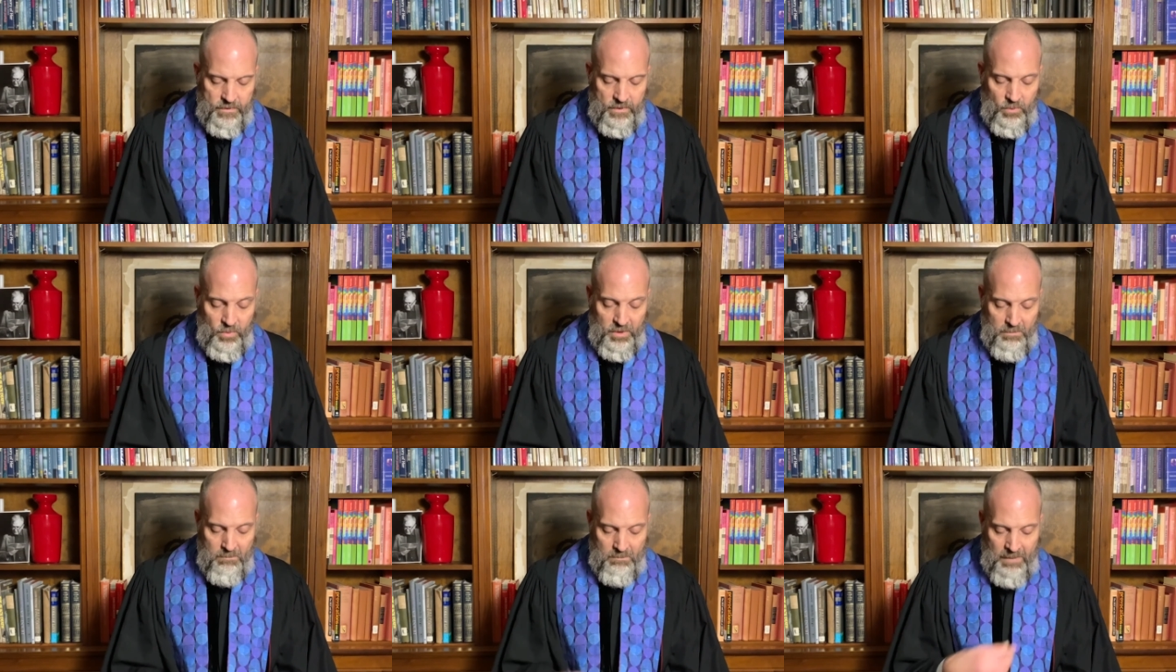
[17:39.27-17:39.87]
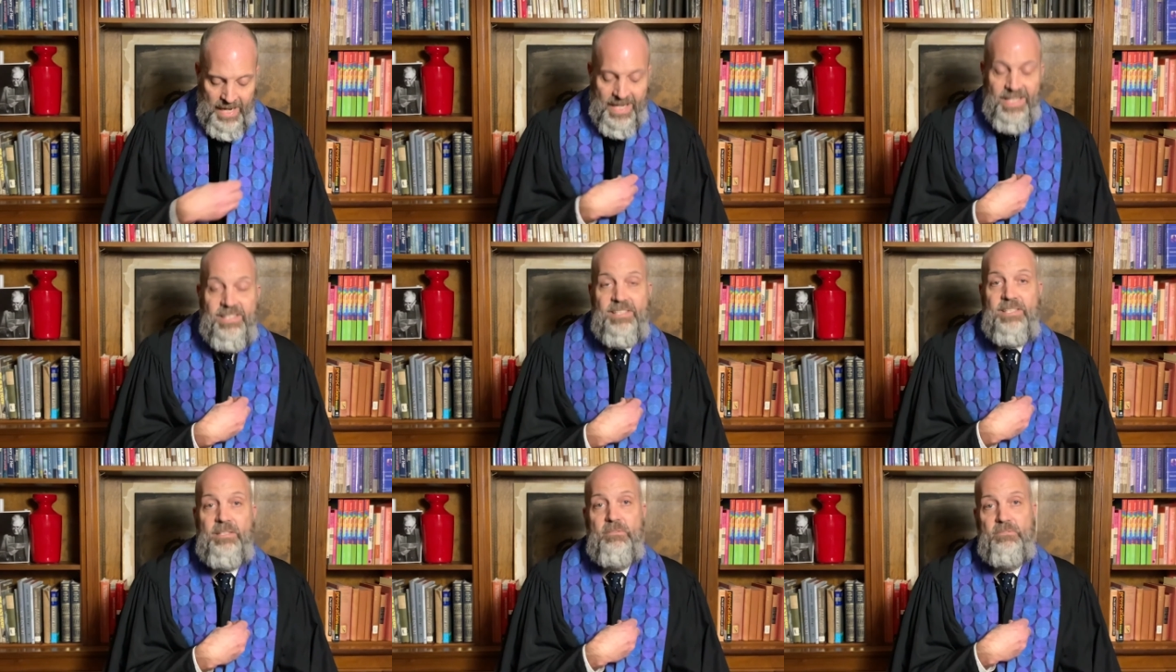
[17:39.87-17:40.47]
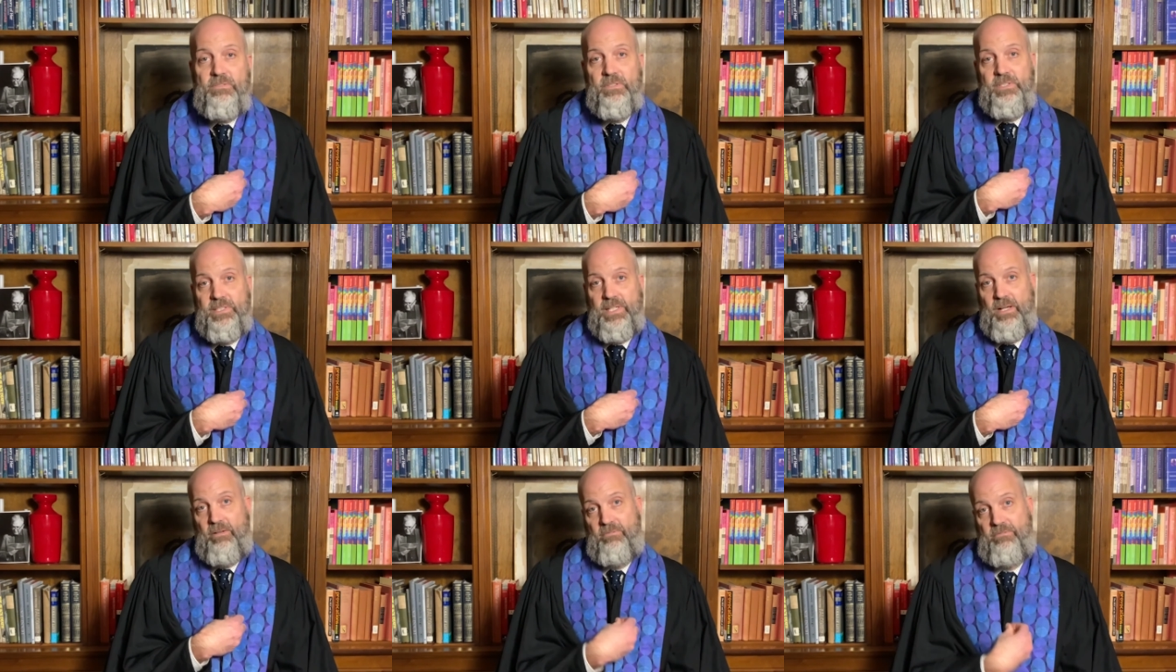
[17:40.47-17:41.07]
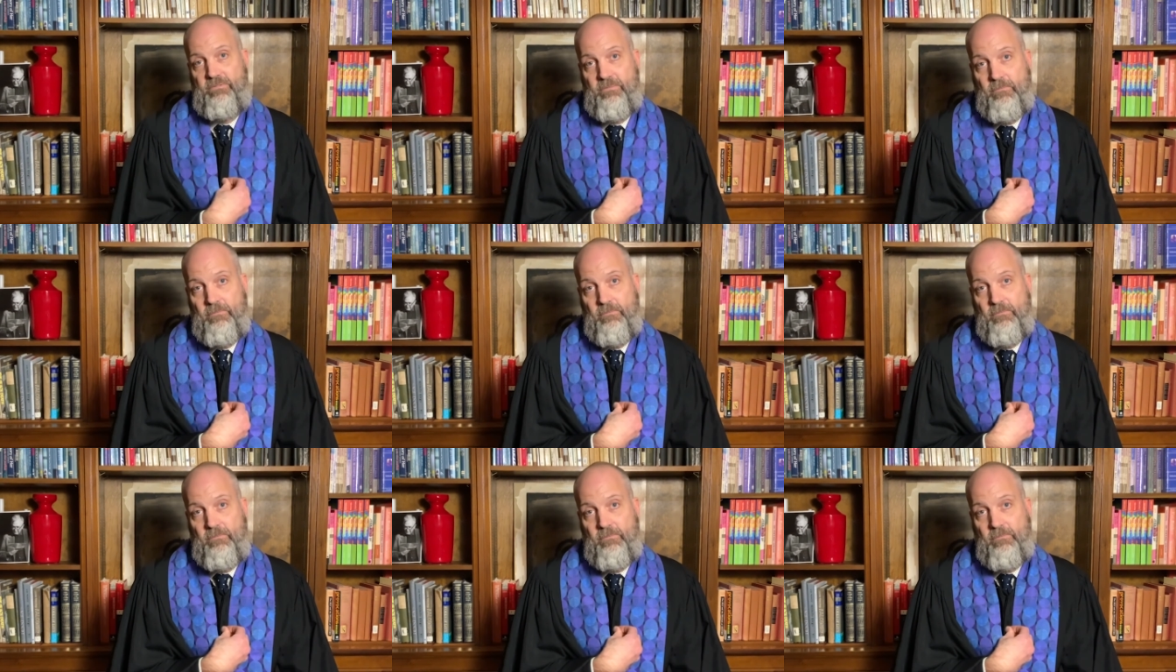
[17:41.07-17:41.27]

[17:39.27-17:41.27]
With my sinful self.